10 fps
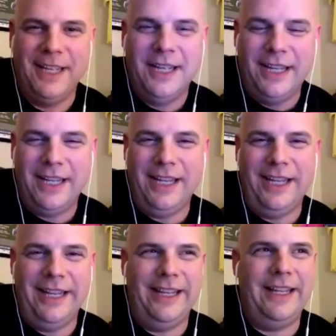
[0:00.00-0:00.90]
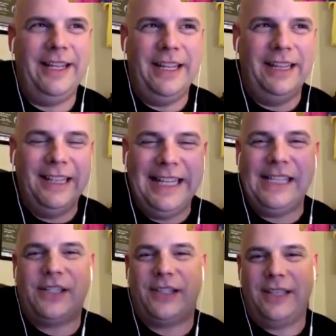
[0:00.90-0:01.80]
at
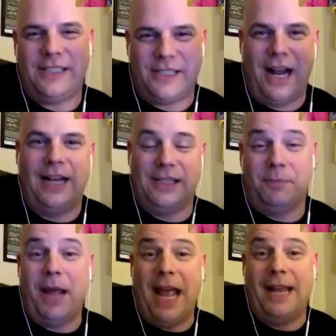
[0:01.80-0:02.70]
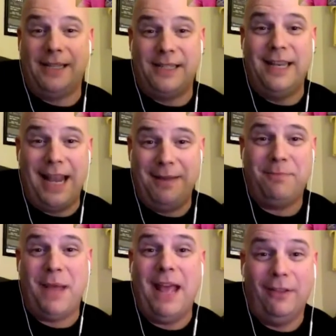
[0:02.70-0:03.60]
least it's not as bad as Nate
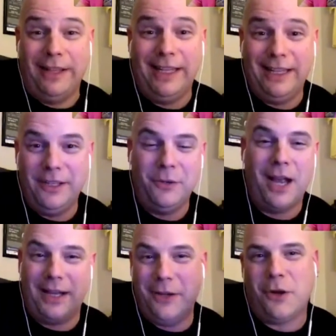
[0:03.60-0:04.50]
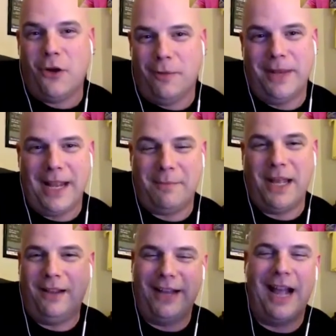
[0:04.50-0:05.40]
Pelly. You call him Nate
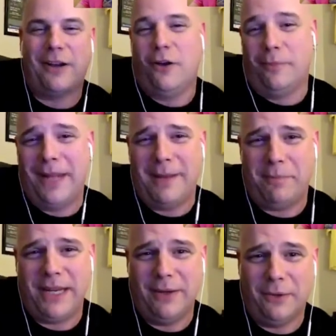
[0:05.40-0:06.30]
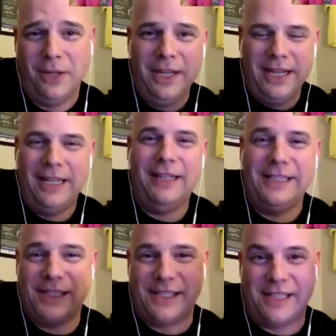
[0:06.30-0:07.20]
Pelly. I call him Nate Peel. At least
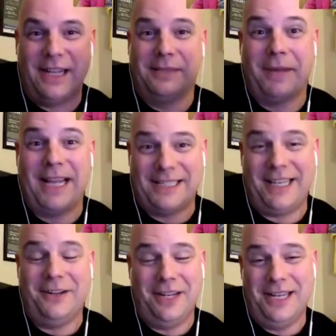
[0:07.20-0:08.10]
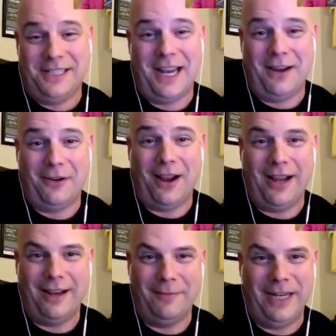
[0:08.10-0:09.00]
this is not as bad as his hair, right?
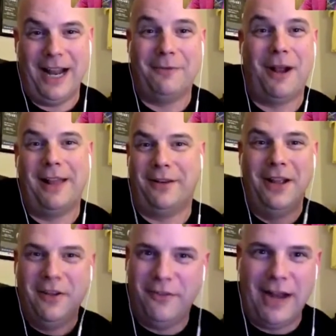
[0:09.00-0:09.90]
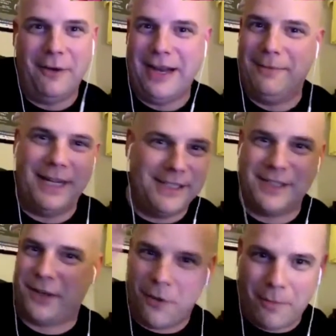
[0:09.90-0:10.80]
I mean, if I were him, I'd just
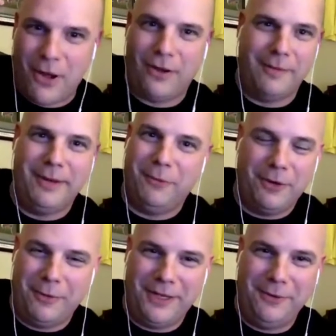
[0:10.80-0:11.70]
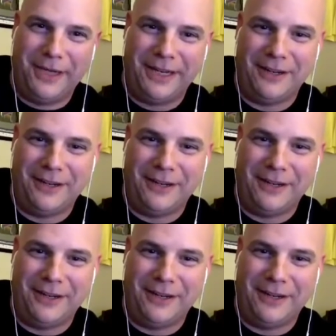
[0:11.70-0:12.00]
go bald. I mean, what are we doing here?